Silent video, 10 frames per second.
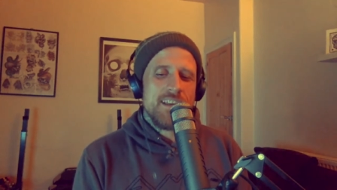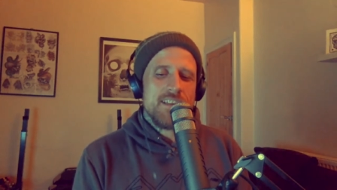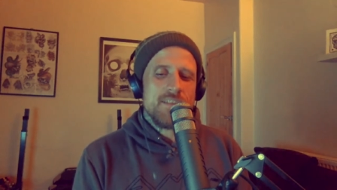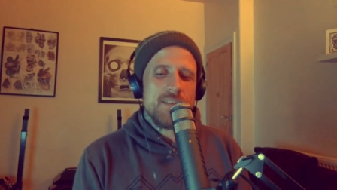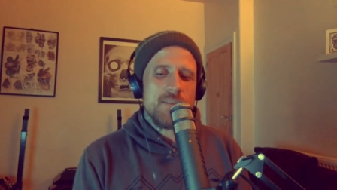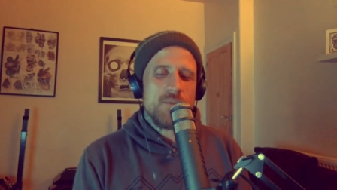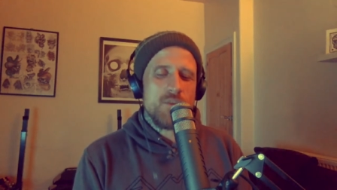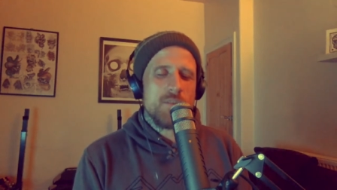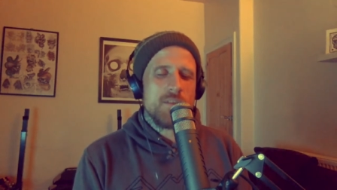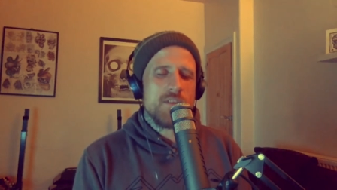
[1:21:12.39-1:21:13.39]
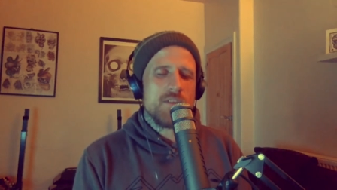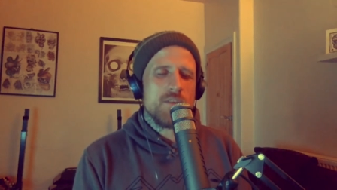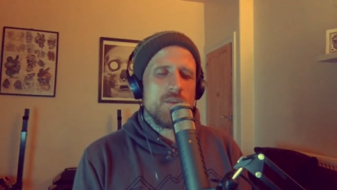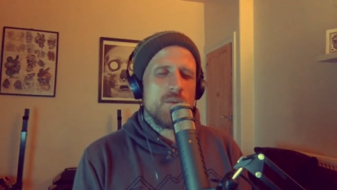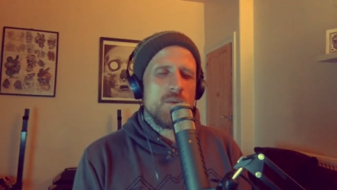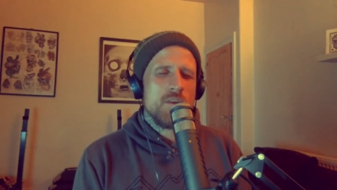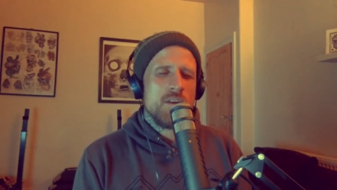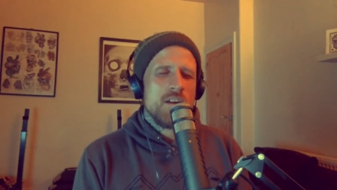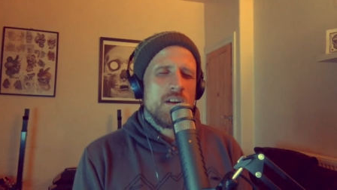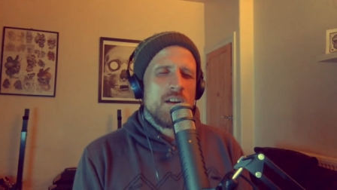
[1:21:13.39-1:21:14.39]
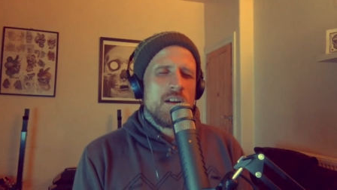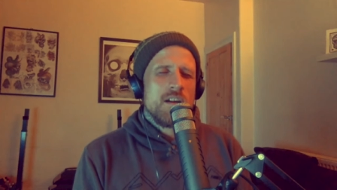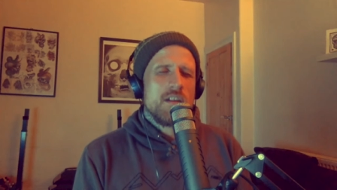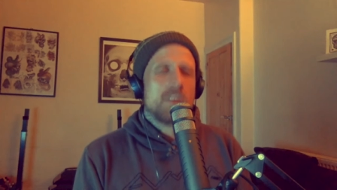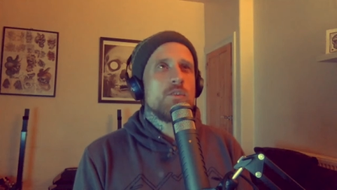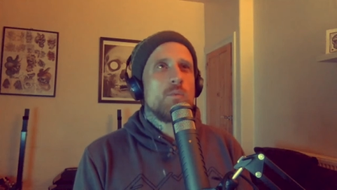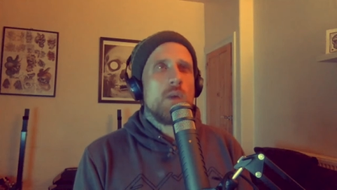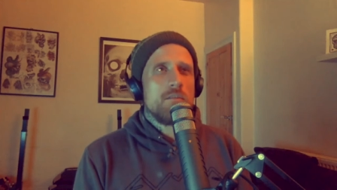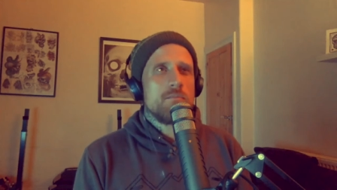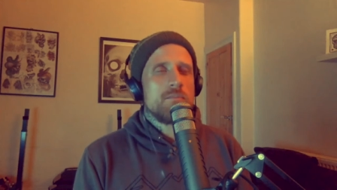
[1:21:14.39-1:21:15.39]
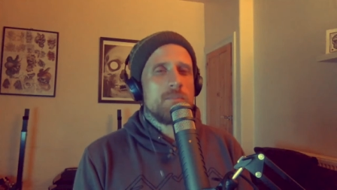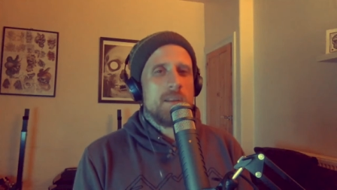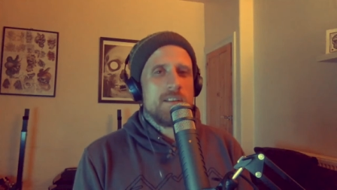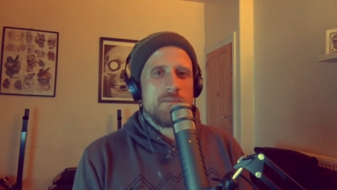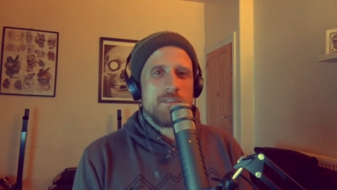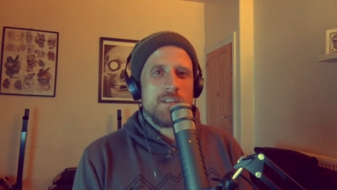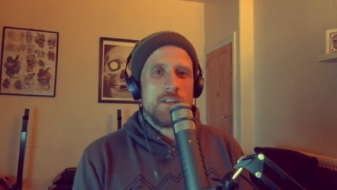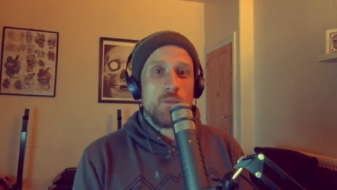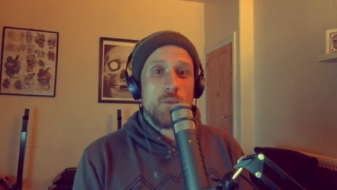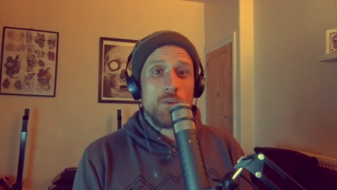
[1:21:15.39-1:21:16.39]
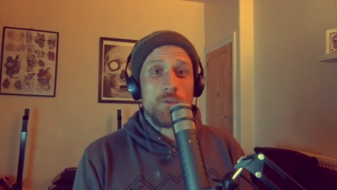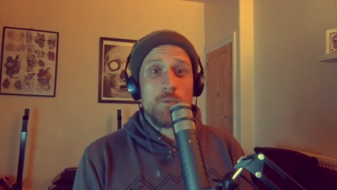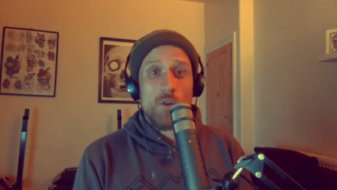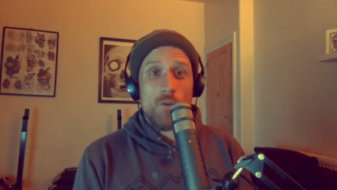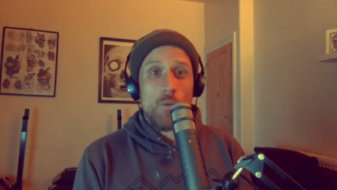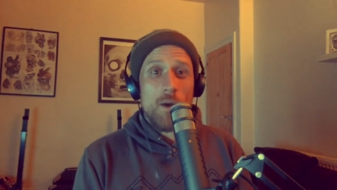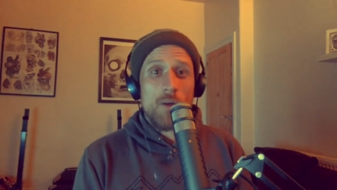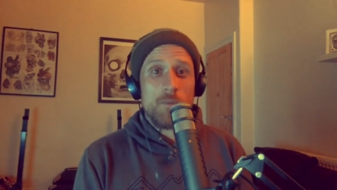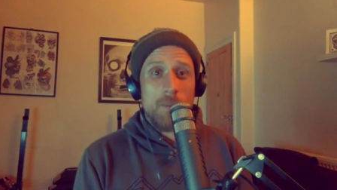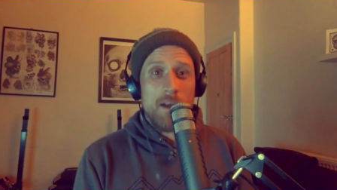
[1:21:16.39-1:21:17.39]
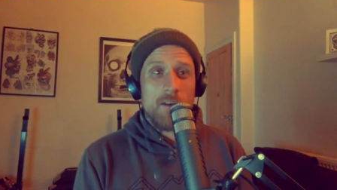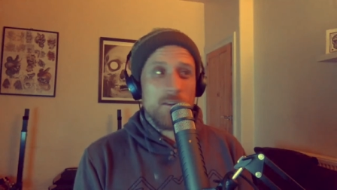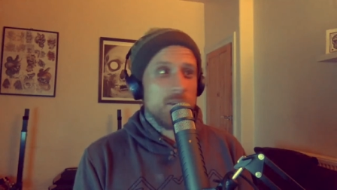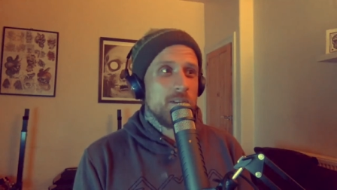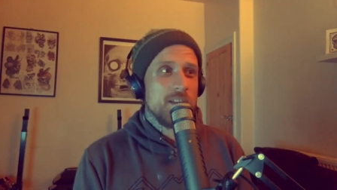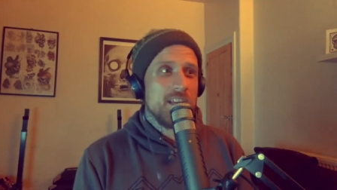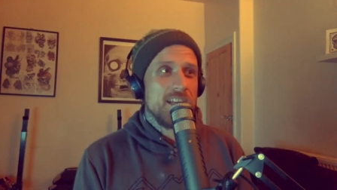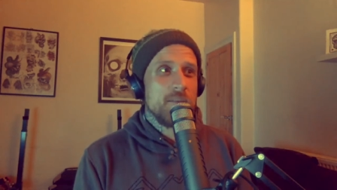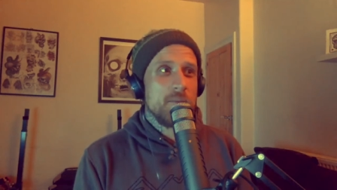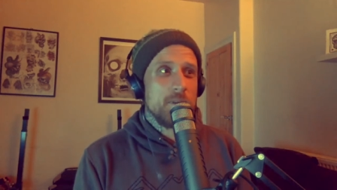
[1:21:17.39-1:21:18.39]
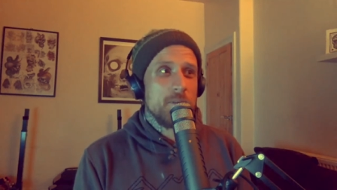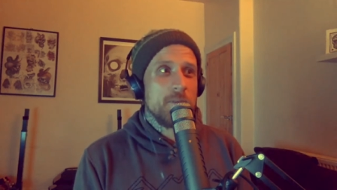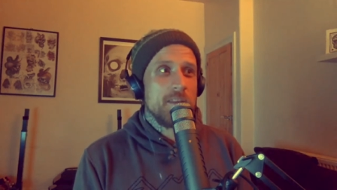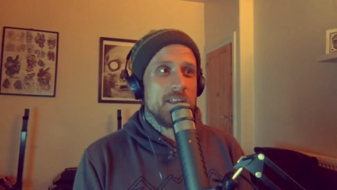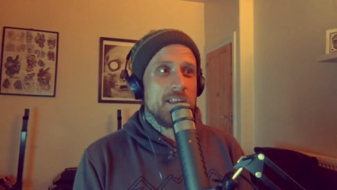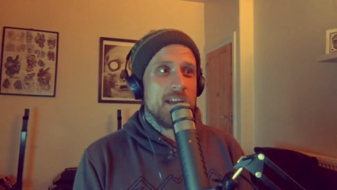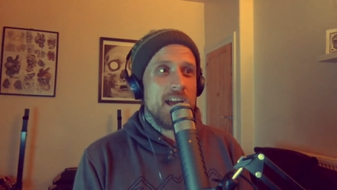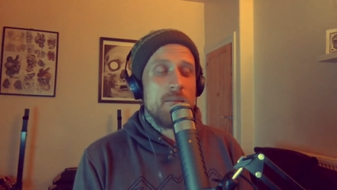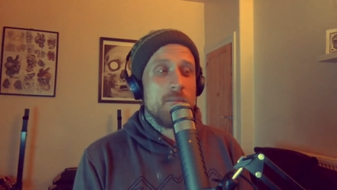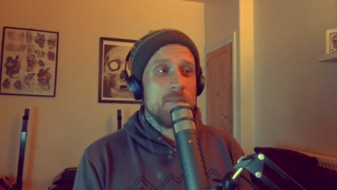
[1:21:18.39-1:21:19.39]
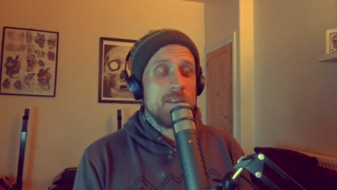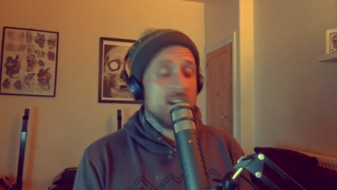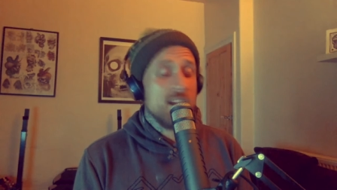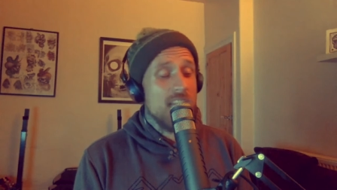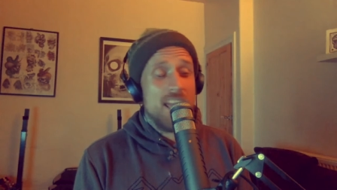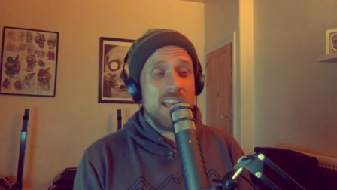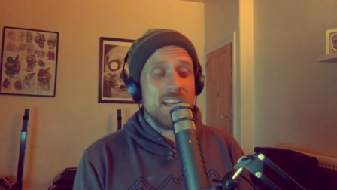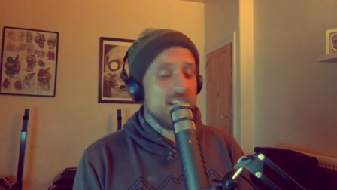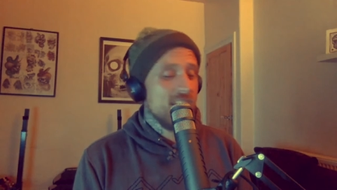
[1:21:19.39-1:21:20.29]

Sometimes you can be so underwhelmed by something that you want to be overwhelmed about. You know, like you want to be. I remember again.